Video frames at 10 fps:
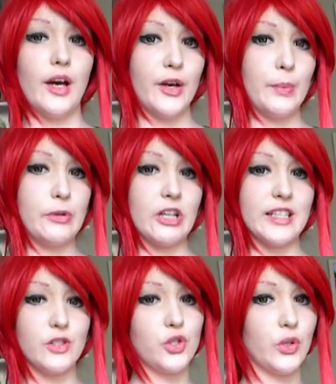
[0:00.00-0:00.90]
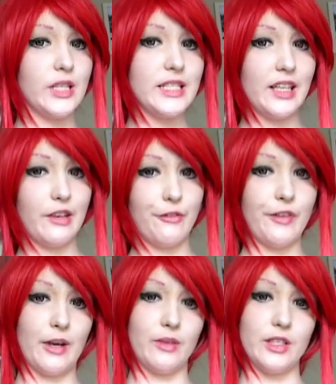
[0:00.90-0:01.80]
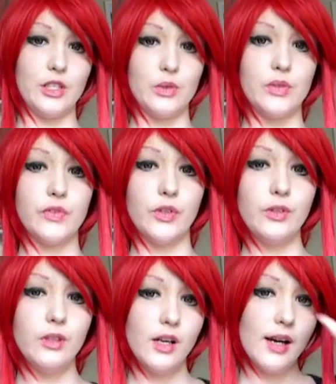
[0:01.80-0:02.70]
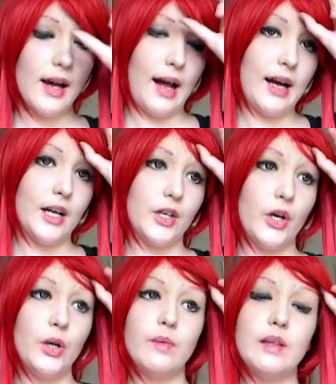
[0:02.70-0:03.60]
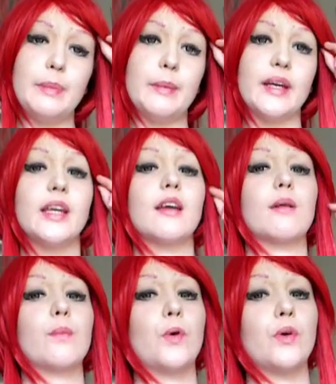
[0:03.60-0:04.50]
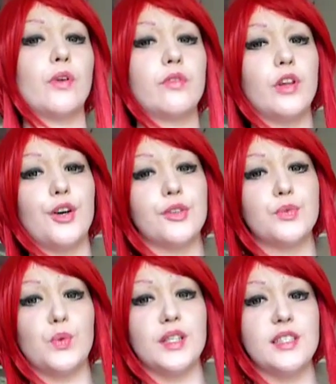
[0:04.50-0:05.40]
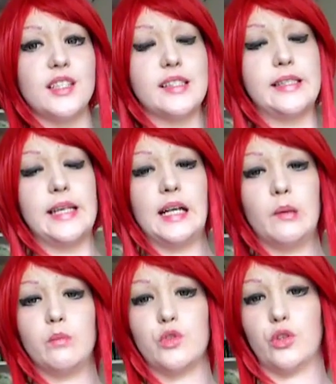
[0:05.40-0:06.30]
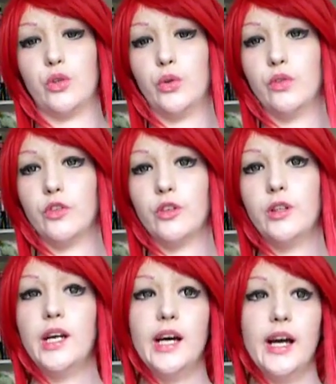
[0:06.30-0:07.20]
I hope you guys enjoyed and found it useful. I'll hopefully be making more vlogs once exams are over